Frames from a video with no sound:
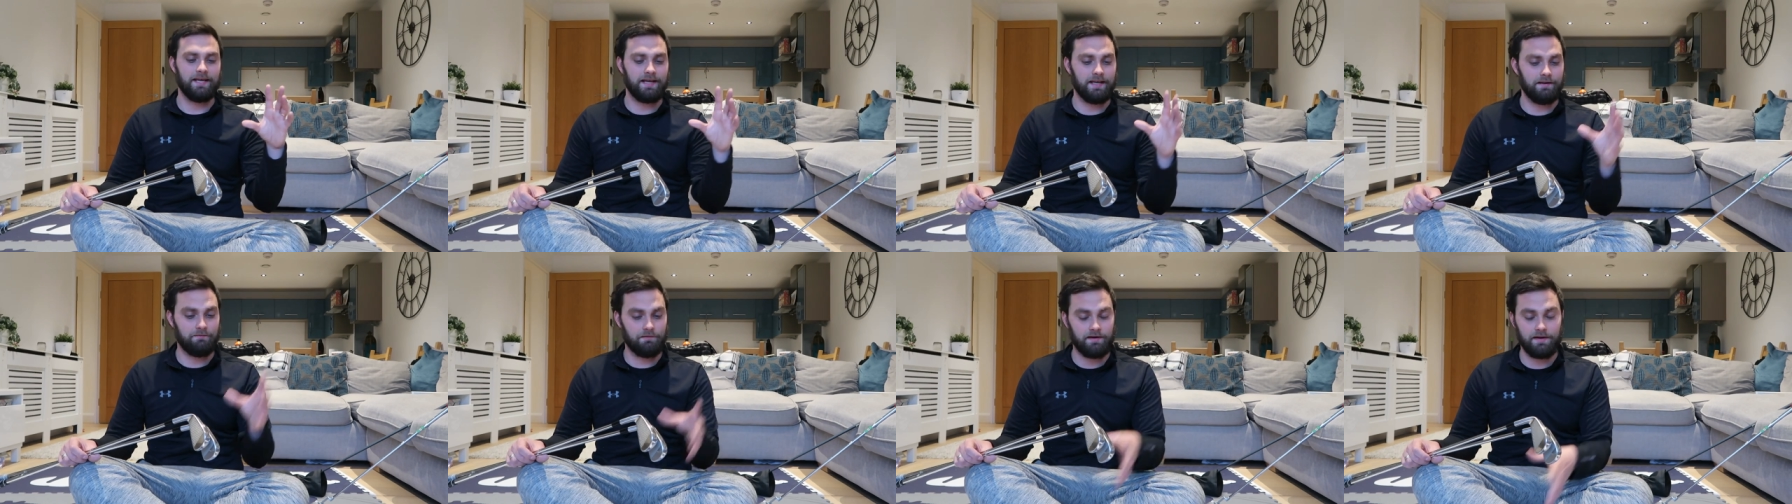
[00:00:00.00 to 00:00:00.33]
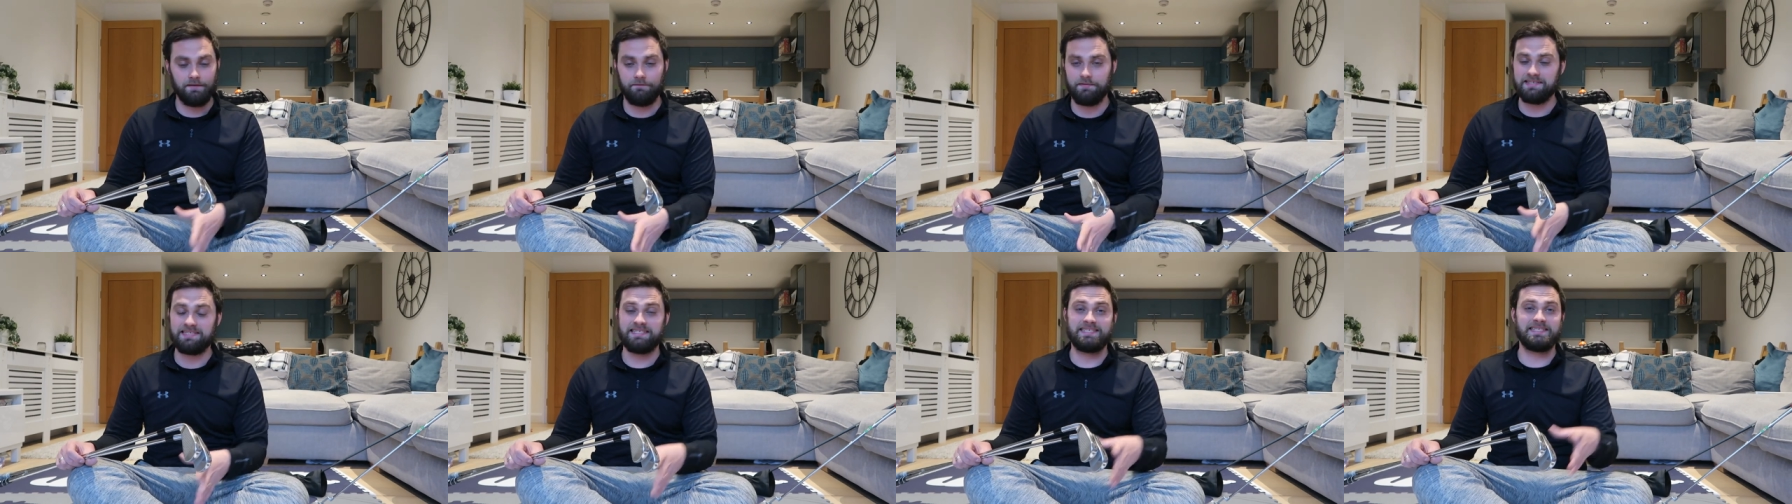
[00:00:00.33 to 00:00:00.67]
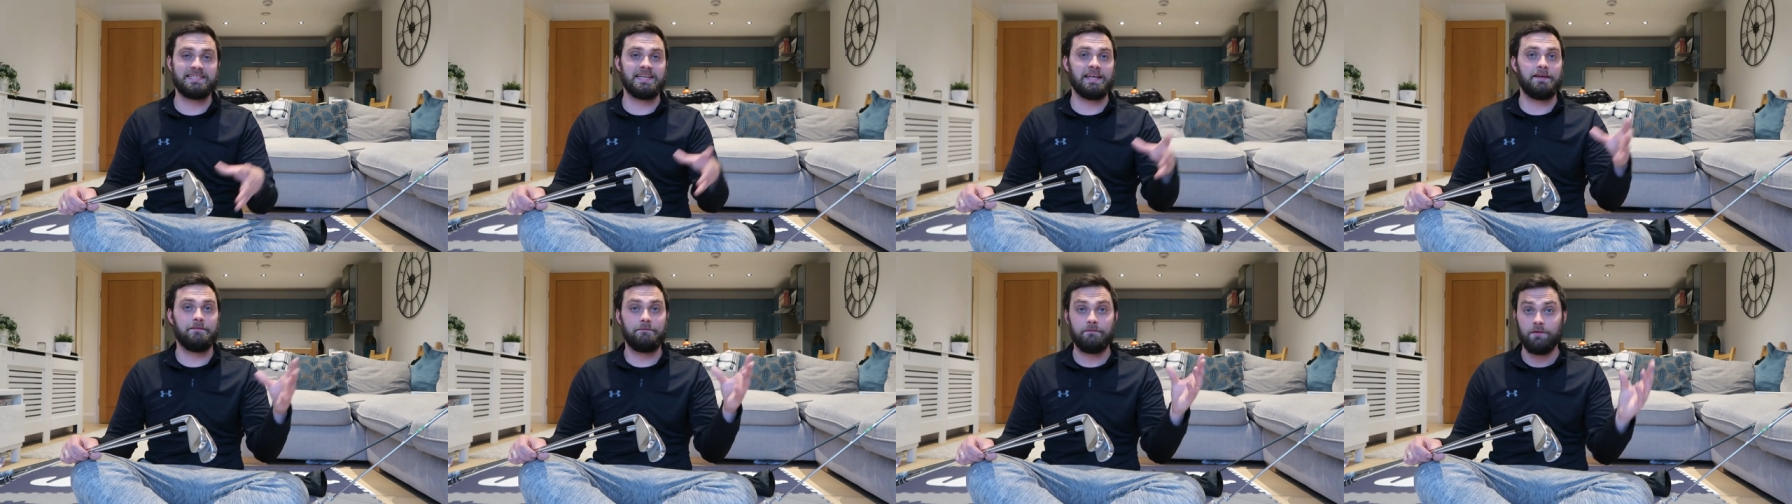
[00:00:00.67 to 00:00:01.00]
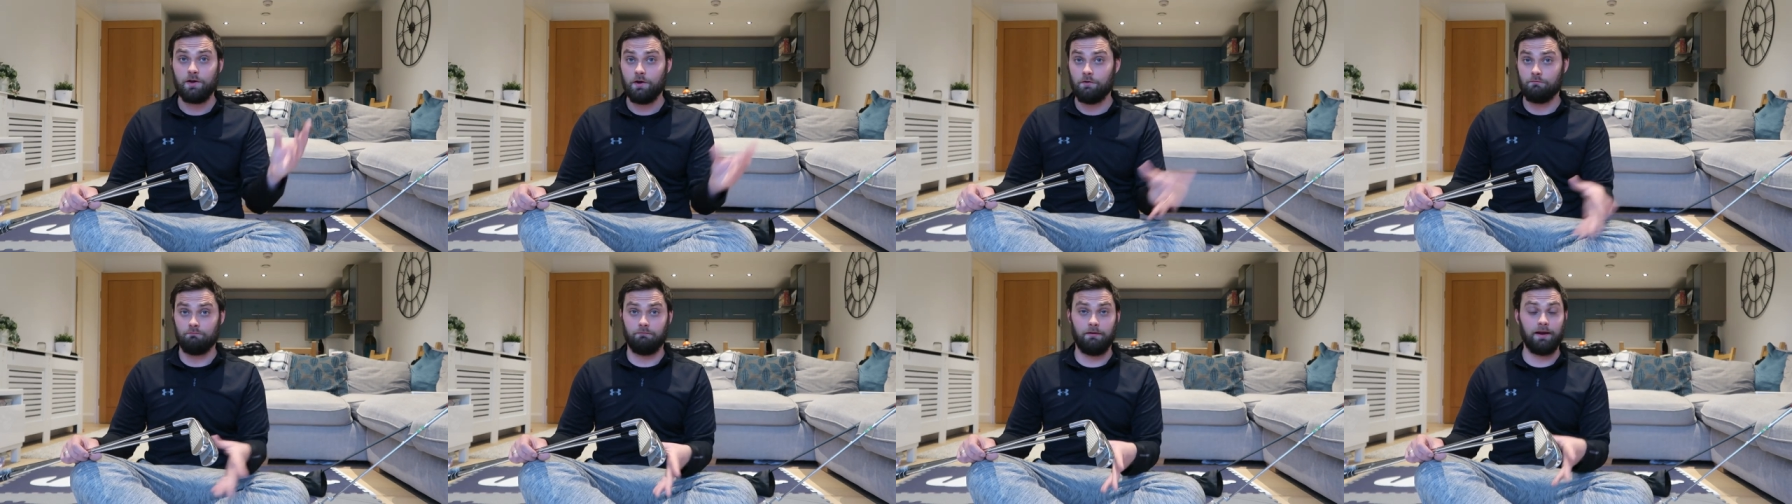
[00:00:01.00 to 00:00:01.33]
even if it's stiff,
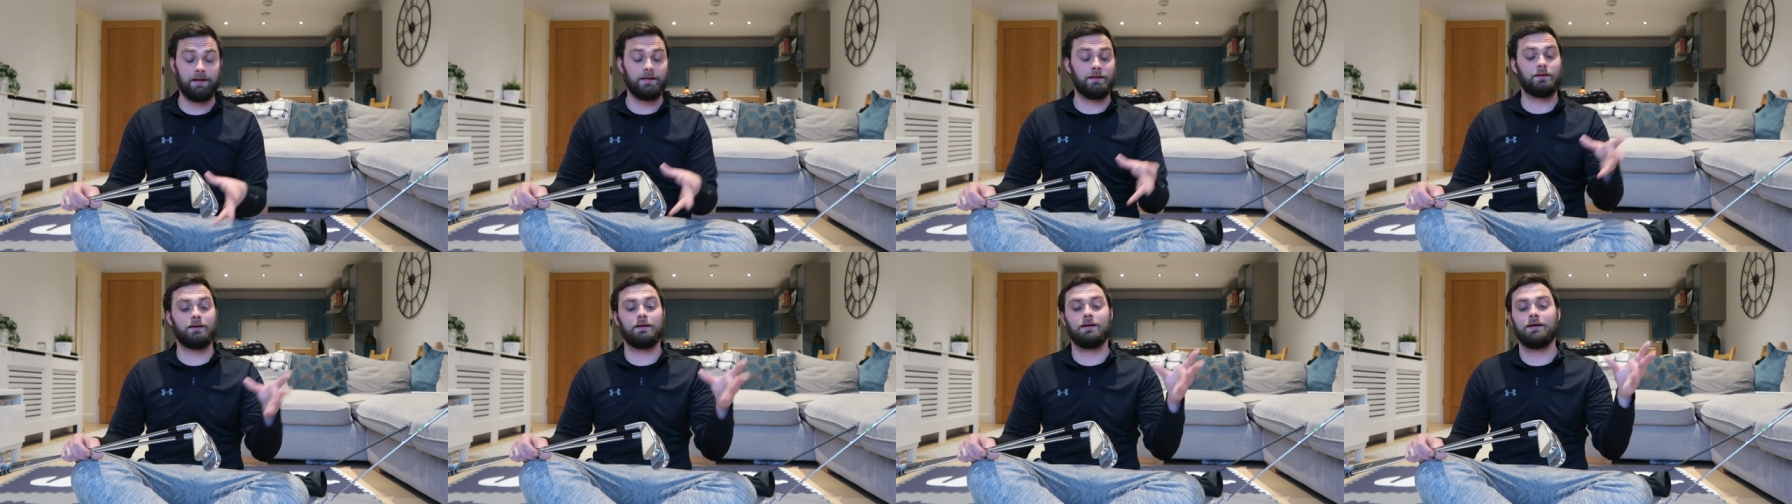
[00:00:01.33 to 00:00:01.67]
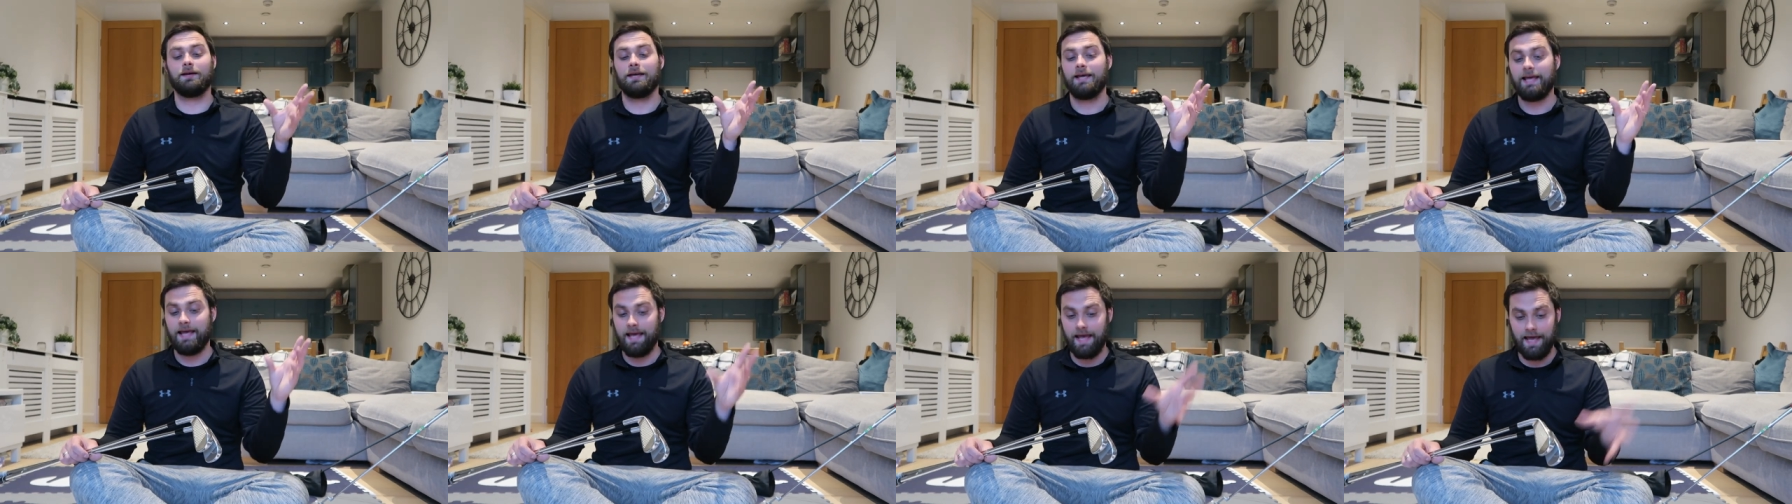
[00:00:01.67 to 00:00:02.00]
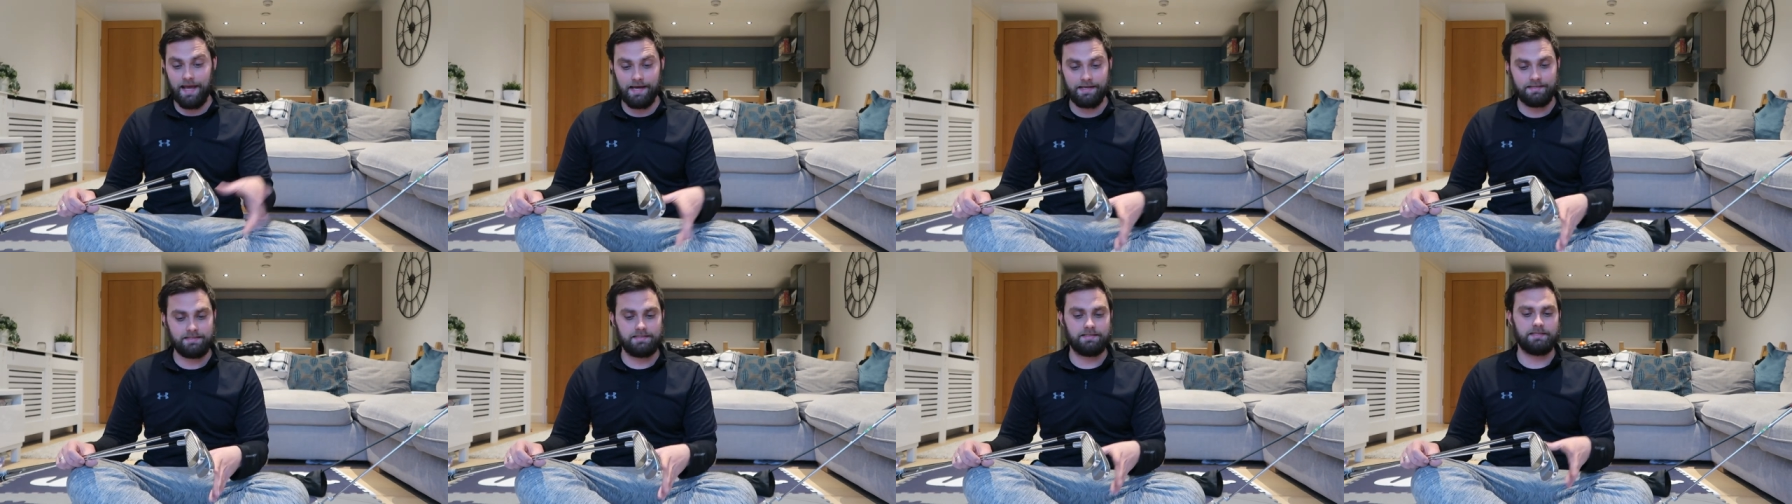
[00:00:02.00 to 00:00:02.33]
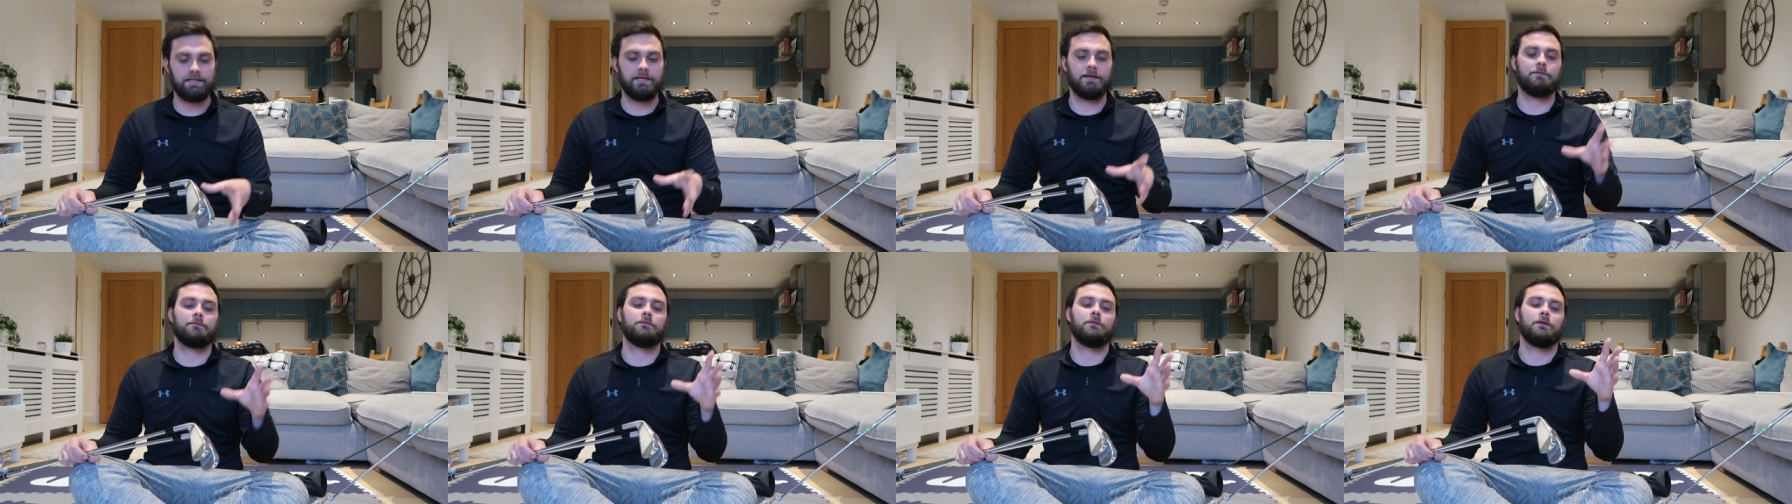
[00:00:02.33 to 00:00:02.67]
regular,
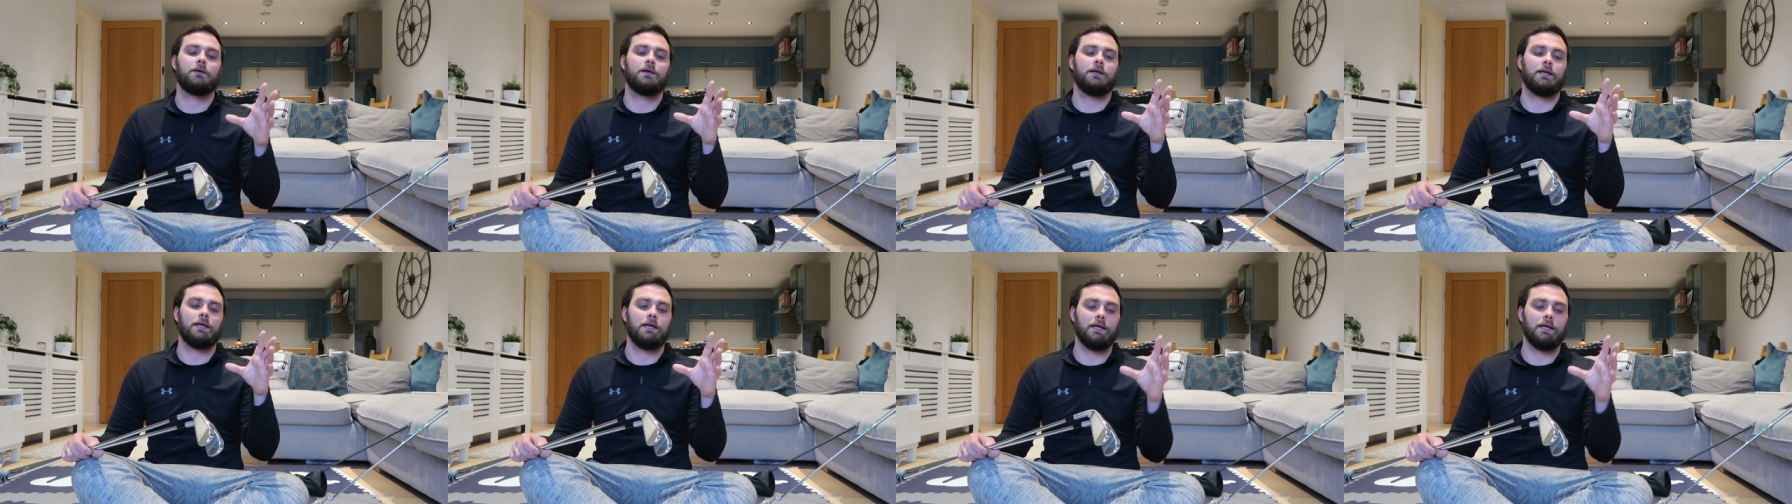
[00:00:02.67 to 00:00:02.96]
X-stiff,